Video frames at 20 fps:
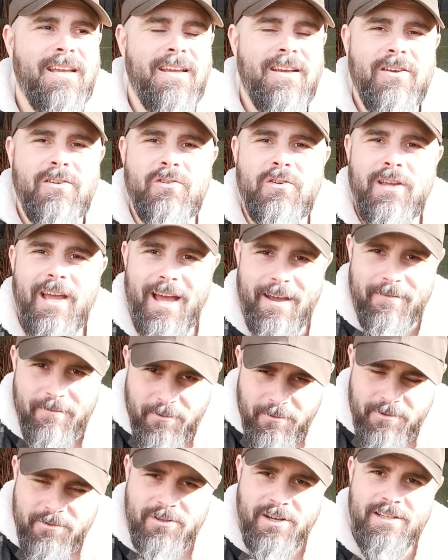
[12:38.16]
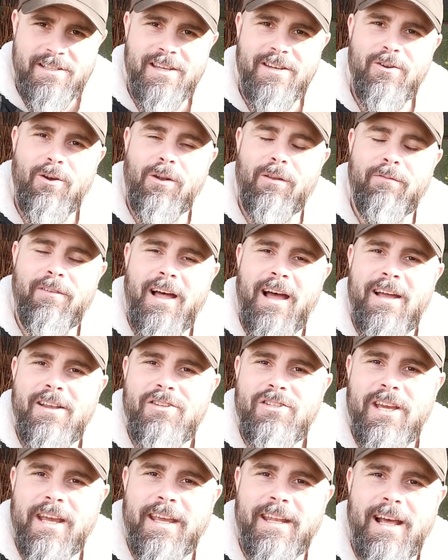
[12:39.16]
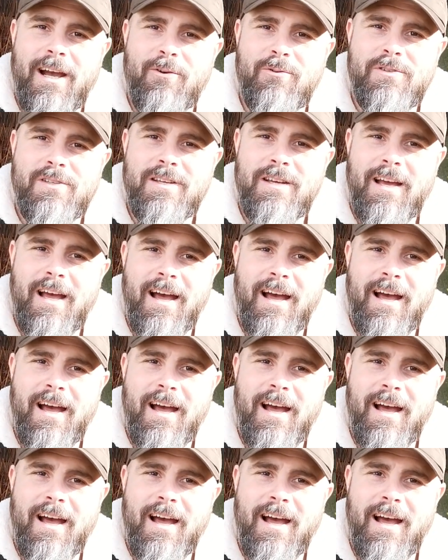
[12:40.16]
So yeah, if you're interested in all of that, check it out.